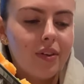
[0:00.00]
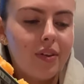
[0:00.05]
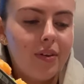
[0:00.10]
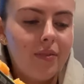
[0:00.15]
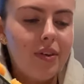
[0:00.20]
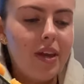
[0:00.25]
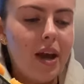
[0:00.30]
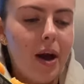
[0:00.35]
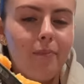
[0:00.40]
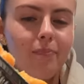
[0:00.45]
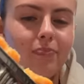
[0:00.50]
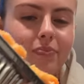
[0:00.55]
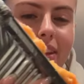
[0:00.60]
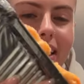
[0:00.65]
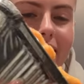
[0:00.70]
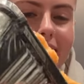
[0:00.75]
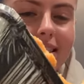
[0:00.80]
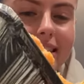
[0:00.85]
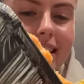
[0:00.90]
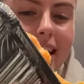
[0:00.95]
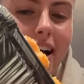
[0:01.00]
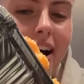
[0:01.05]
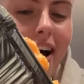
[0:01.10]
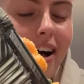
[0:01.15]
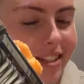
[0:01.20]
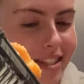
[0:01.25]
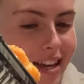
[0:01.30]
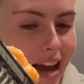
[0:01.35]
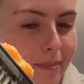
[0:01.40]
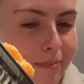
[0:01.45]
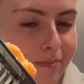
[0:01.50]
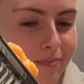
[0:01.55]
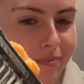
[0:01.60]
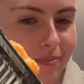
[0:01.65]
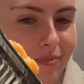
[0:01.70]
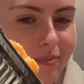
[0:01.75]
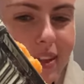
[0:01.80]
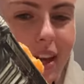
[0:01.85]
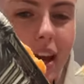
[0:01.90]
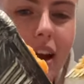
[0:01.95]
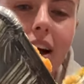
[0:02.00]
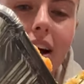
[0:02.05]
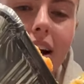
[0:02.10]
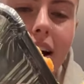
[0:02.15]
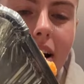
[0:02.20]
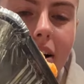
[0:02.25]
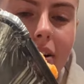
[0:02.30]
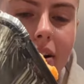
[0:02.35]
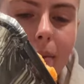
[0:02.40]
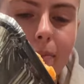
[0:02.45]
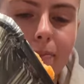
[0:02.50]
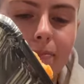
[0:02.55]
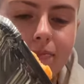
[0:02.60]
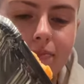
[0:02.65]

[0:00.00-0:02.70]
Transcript: Yeah, you say, hold on. Okay.